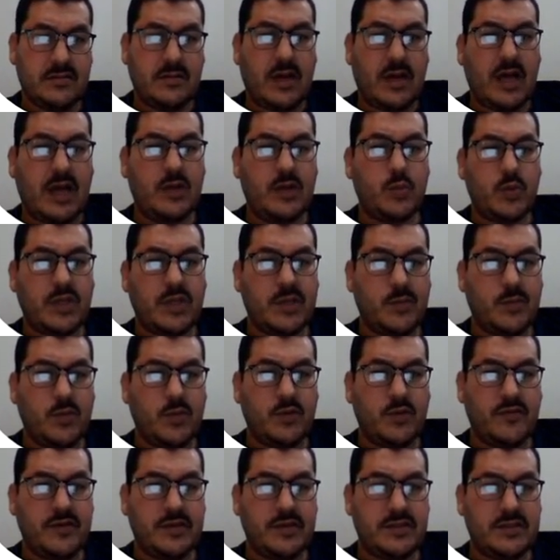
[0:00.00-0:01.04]
and we
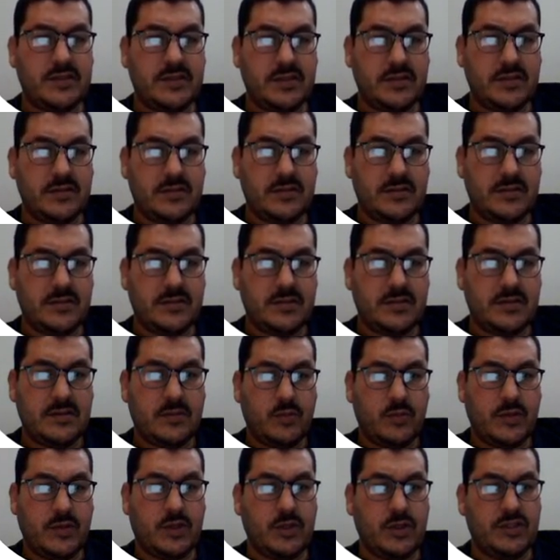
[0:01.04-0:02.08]
remove it.
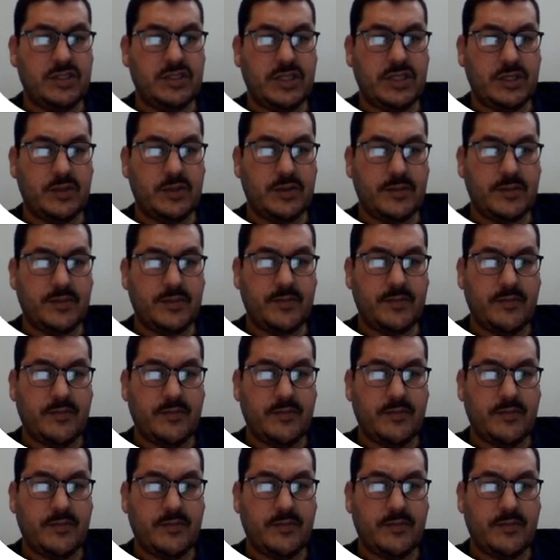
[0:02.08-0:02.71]
We continue.